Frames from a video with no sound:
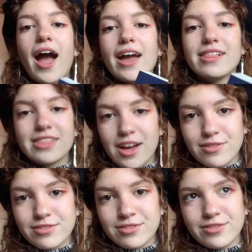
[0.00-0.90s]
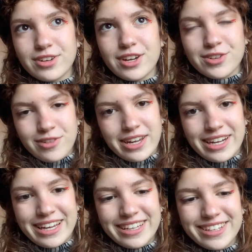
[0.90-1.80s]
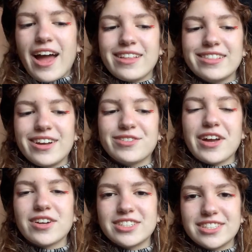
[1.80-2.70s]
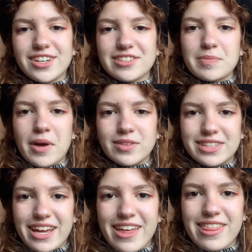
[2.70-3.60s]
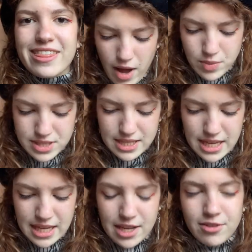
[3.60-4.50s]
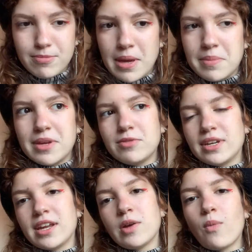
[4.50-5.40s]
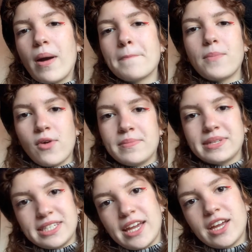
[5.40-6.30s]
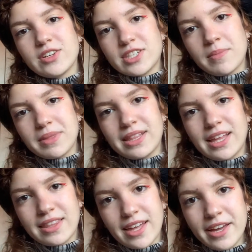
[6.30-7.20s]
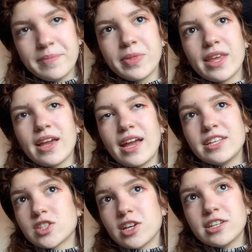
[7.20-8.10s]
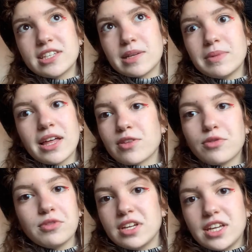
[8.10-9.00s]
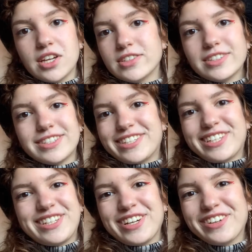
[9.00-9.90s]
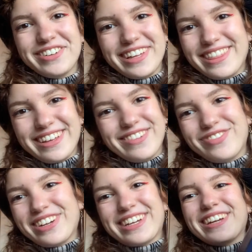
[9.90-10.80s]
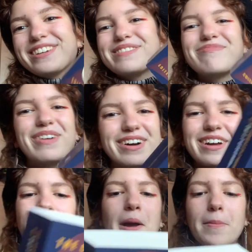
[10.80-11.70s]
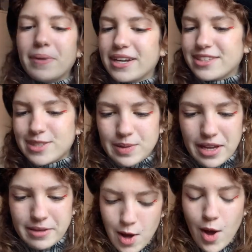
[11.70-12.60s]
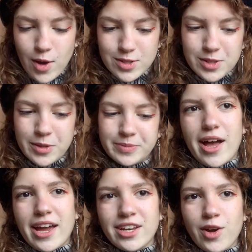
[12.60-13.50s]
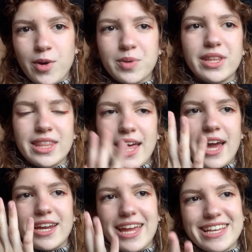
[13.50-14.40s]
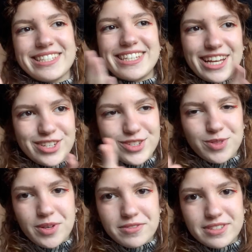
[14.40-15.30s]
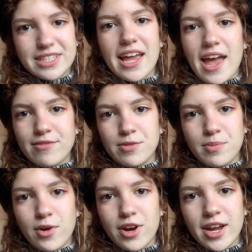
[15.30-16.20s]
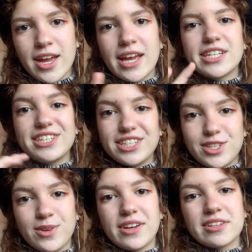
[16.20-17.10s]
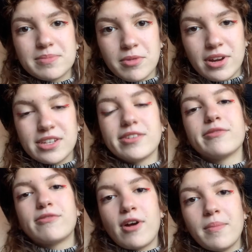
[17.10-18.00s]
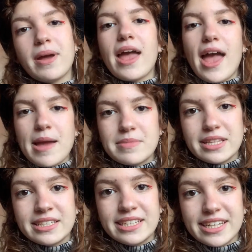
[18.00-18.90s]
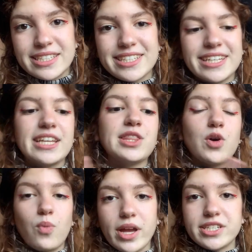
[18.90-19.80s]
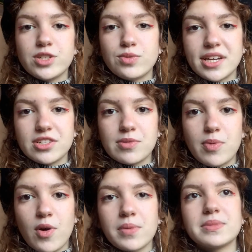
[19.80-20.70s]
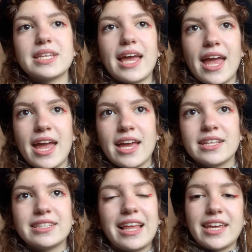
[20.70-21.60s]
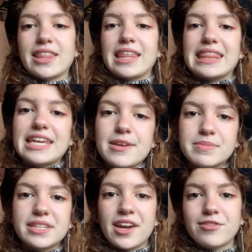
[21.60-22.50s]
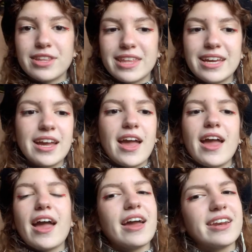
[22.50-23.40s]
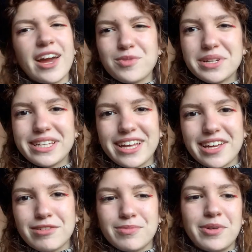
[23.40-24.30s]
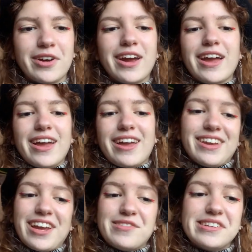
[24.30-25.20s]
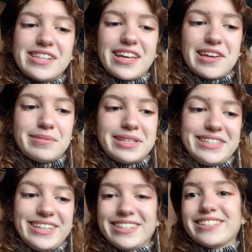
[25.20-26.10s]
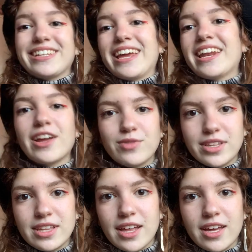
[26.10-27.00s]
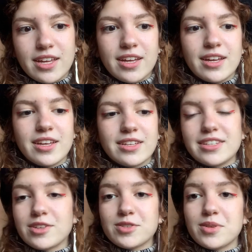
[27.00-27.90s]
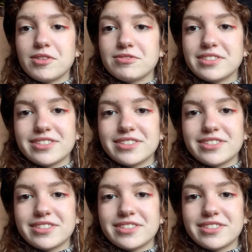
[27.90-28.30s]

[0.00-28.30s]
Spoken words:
I love her writing. I love how she talks about death. I was thinking of maybe reading one poem a day or something like that. It's gonna take me like 3 years to read the freaking book, but it's okay. Also, I know that in Taylor Swift's Evermore, she took inspiration from Emily Dickinson, the way she writes her poems and like the themes and everything. And I really like Evermore, and I really like Emily Dickinson, and I really like Taylor Swift.